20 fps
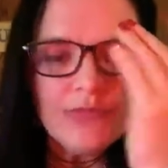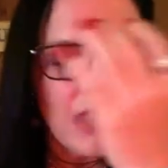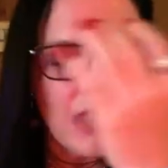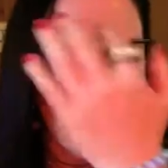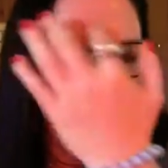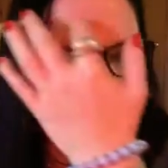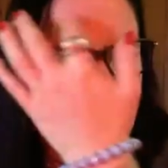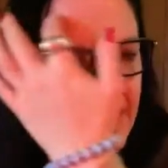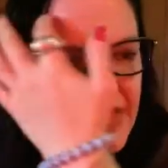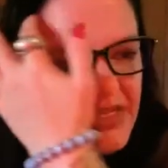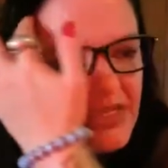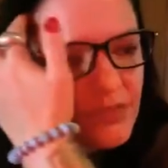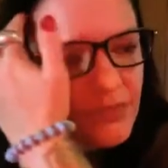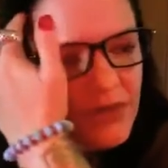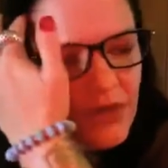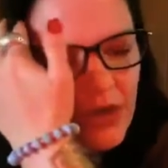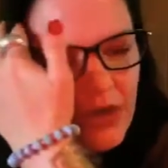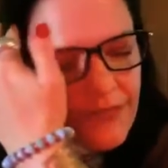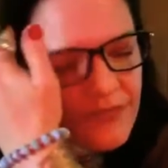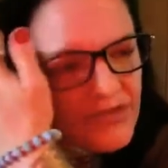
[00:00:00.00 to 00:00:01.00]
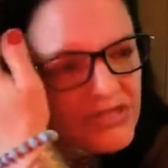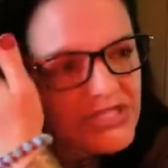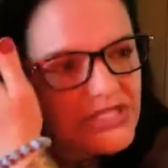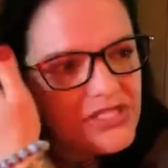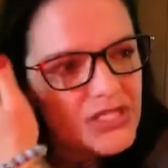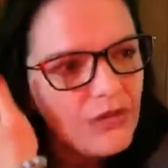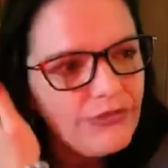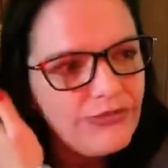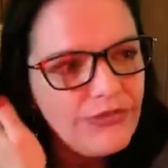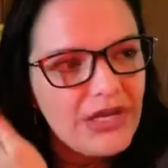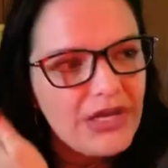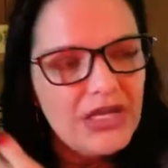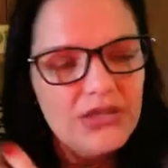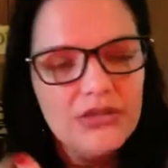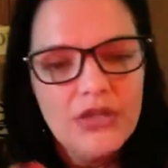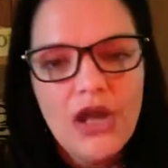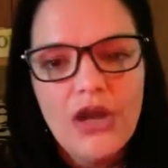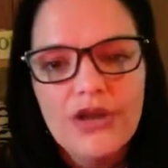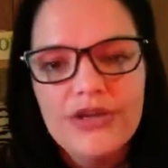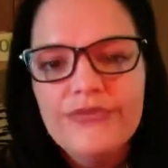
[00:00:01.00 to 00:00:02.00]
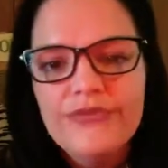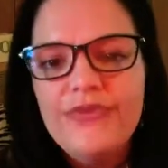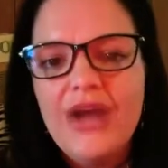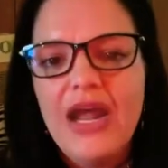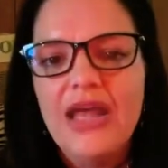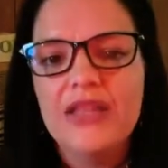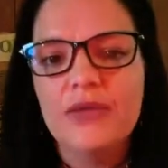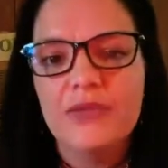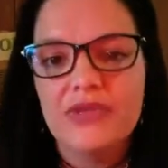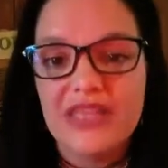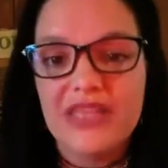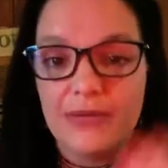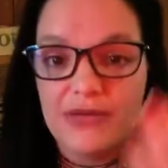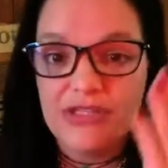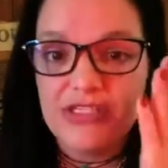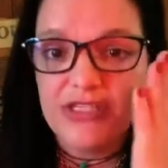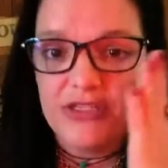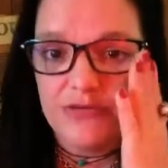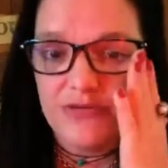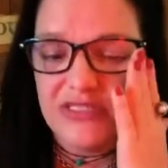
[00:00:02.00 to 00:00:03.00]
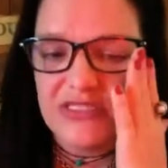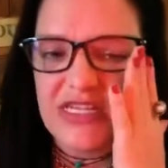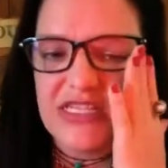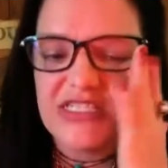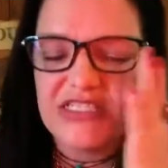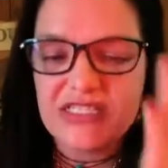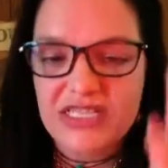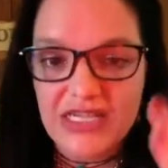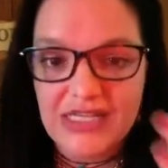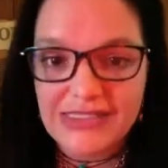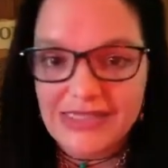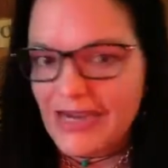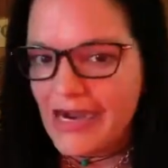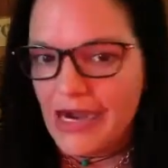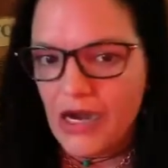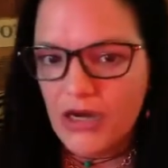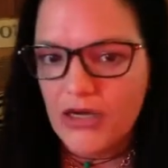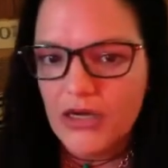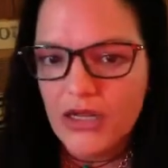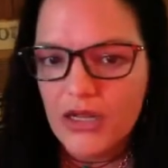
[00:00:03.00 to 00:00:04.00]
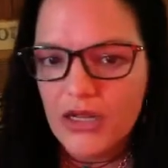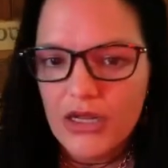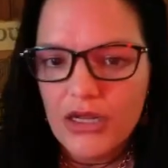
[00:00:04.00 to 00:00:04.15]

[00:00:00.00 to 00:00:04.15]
And this went on for so freaking long. And finally what they would do is they just get tired.